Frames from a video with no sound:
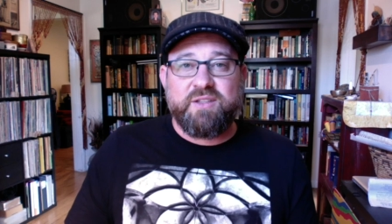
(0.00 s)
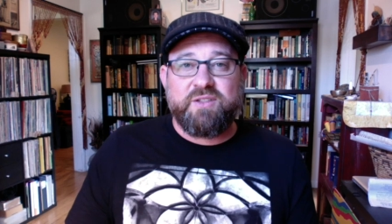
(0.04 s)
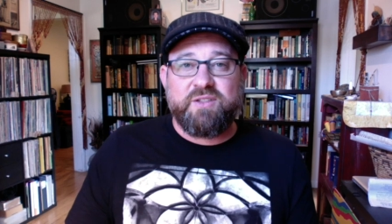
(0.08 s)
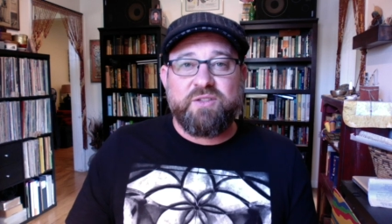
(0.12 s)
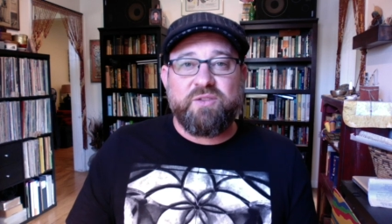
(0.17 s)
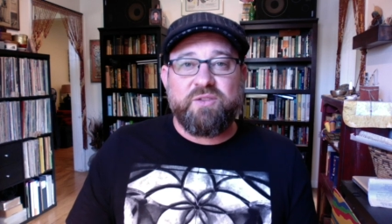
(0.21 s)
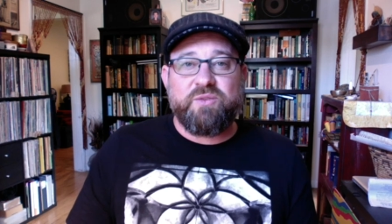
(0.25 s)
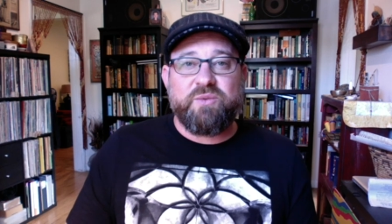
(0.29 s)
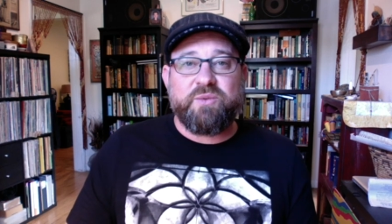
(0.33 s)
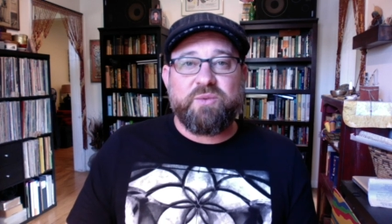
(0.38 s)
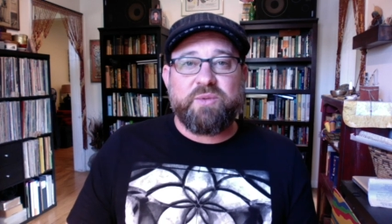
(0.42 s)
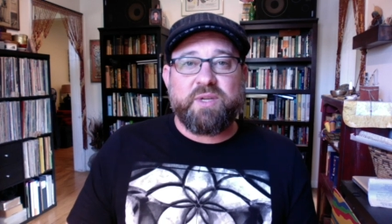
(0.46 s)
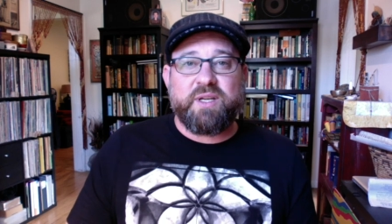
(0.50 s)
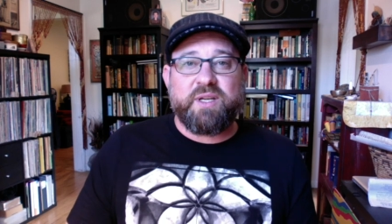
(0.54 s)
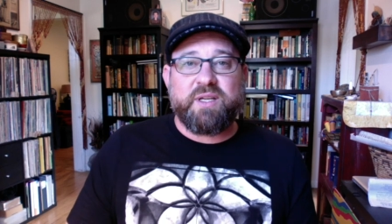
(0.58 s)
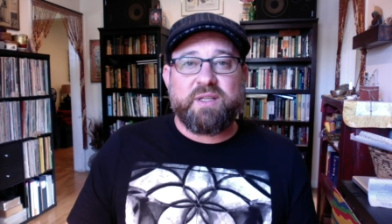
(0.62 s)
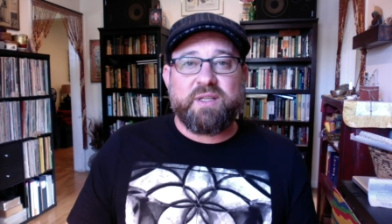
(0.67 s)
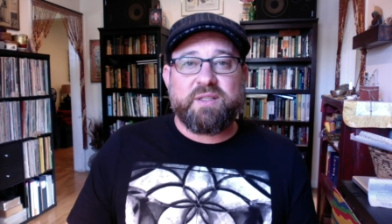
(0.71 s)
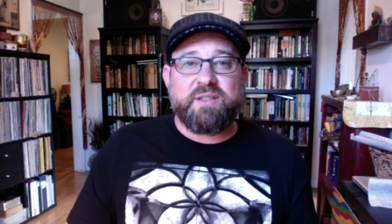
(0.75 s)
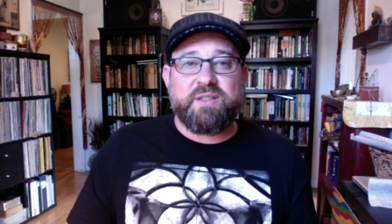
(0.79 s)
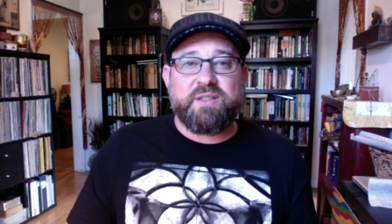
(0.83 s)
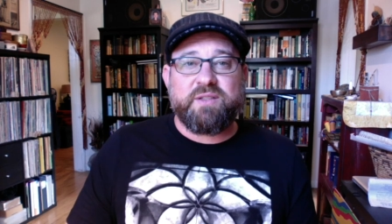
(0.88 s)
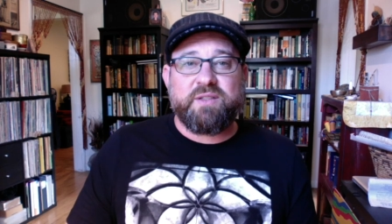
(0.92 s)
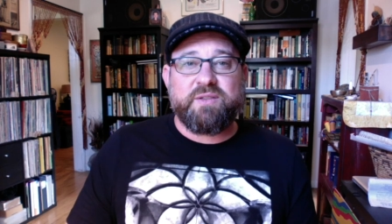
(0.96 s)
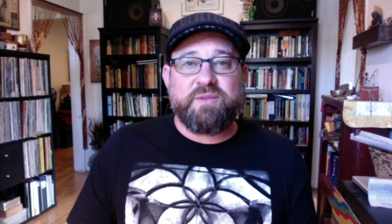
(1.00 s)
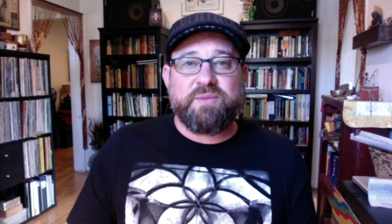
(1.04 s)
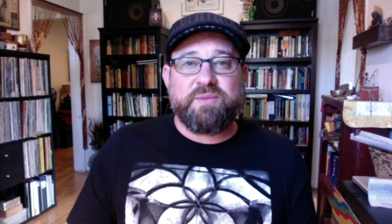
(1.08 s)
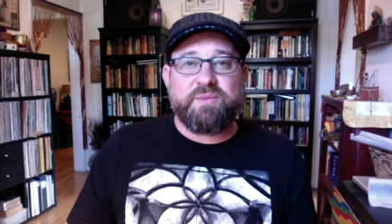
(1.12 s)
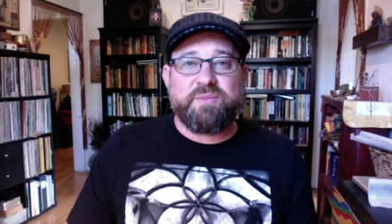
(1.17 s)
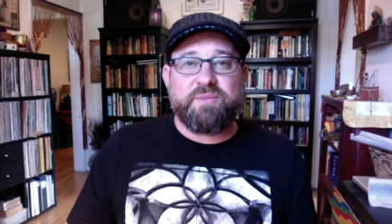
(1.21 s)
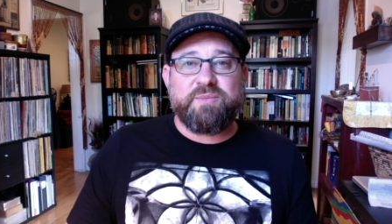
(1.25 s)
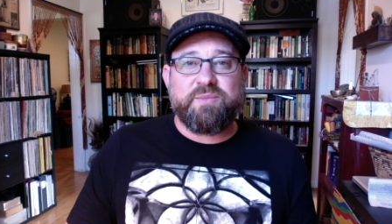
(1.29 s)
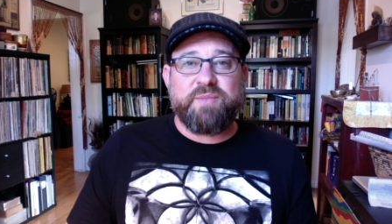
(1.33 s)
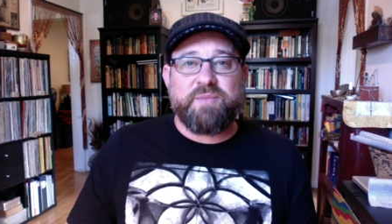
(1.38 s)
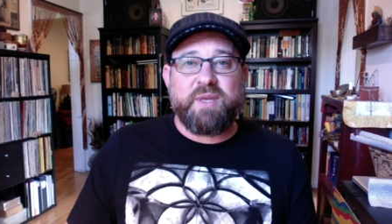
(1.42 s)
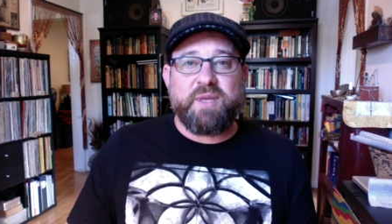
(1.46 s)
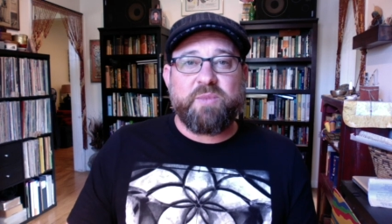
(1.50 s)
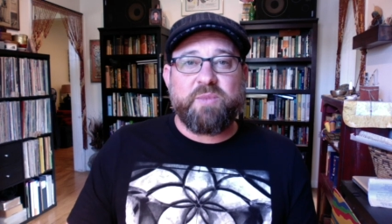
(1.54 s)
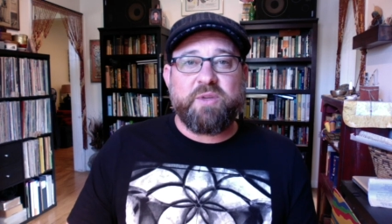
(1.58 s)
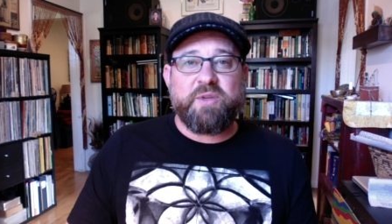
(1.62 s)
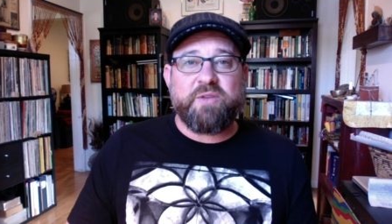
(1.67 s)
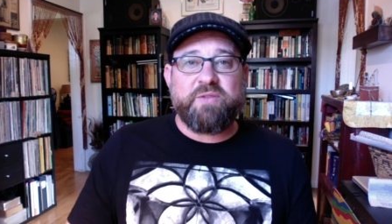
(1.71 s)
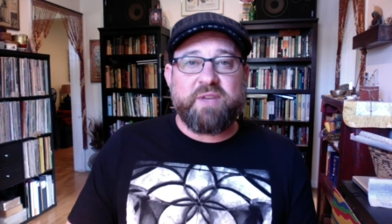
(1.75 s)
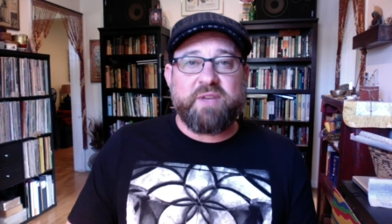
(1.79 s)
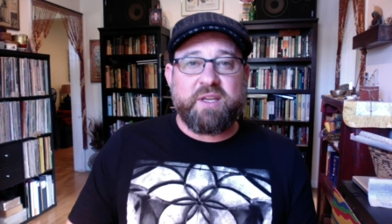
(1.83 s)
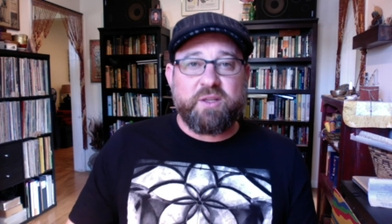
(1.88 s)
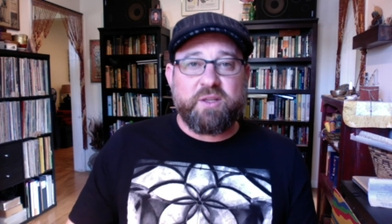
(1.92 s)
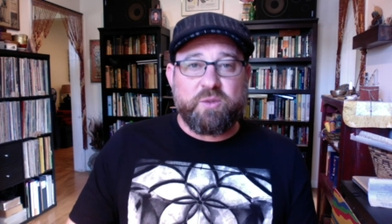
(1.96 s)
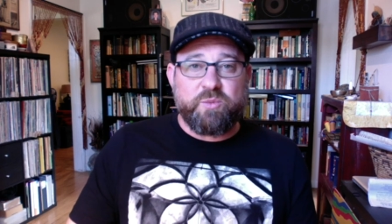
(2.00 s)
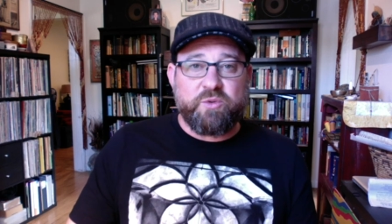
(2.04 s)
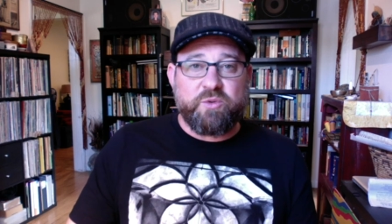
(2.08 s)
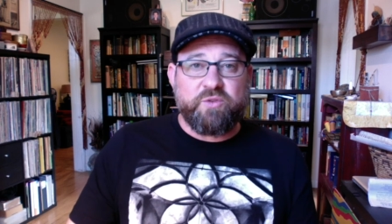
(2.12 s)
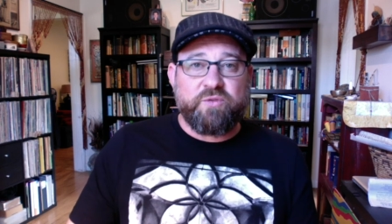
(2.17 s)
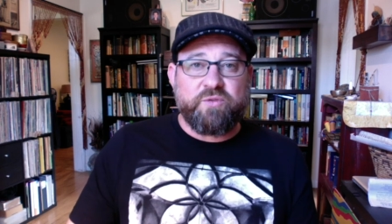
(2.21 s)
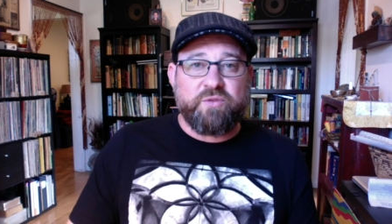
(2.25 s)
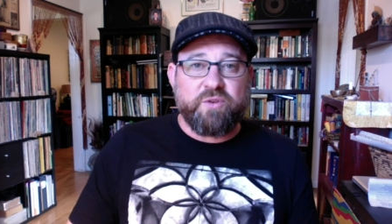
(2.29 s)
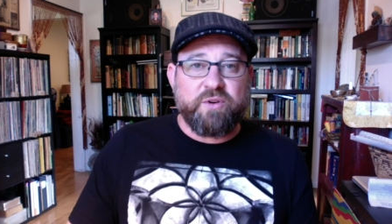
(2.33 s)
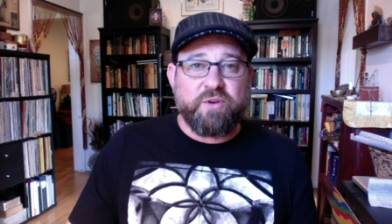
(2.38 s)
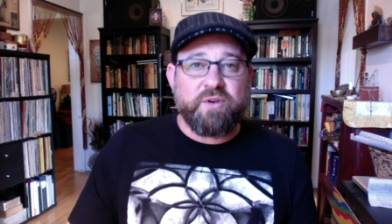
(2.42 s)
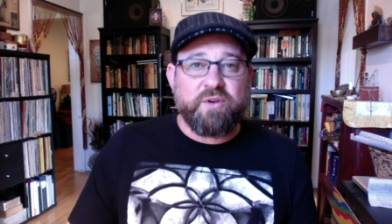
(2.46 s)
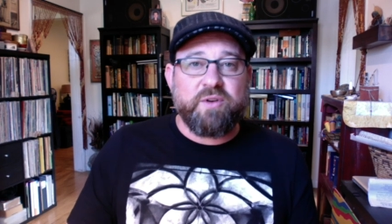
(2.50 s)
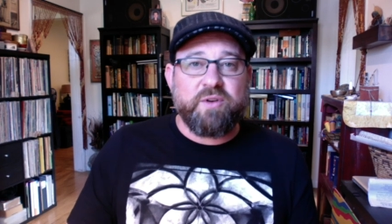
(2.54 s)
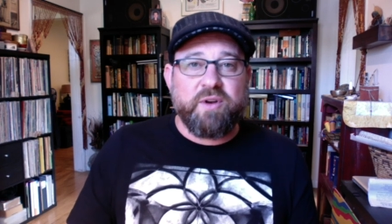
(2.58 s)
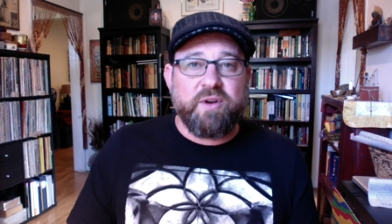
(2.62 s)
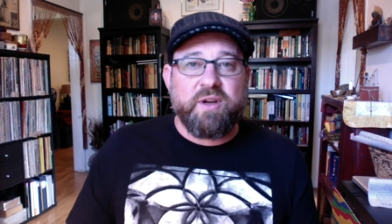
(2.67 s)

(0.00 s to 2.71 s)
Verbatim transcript: to uh, to make me available for